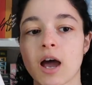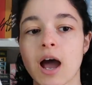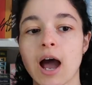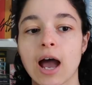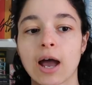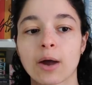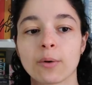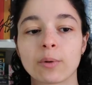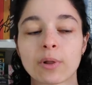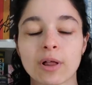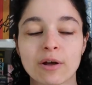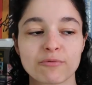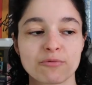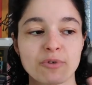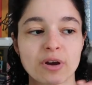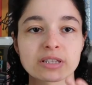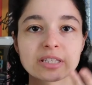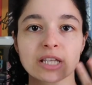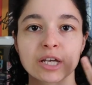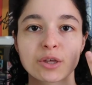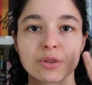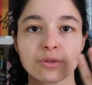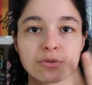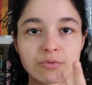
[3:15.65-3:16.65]
I will have
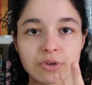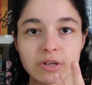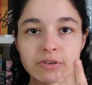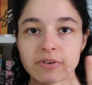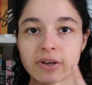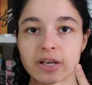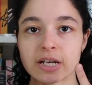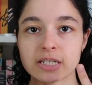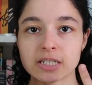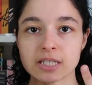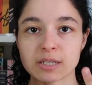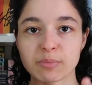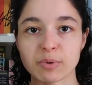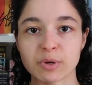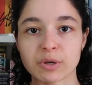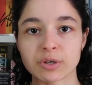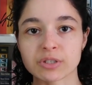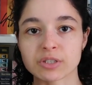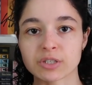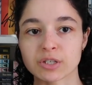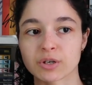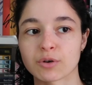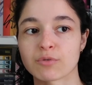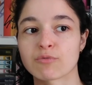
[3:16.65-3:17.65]
read like 3 fantasy
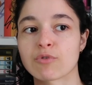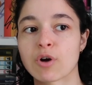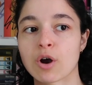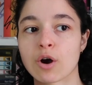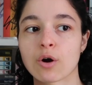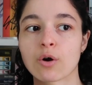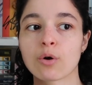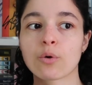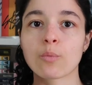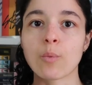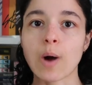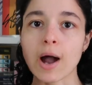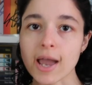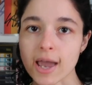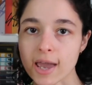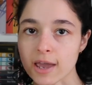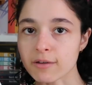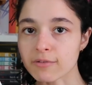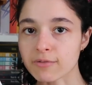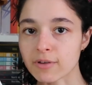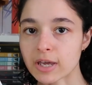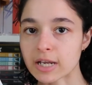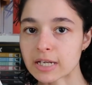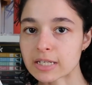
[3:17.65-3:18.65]
books in a row,
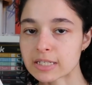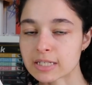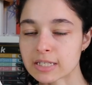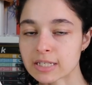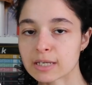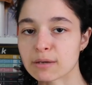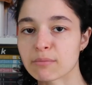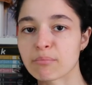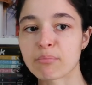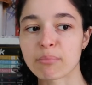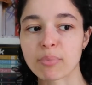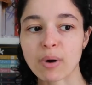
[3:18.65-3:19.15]
YA fantasy,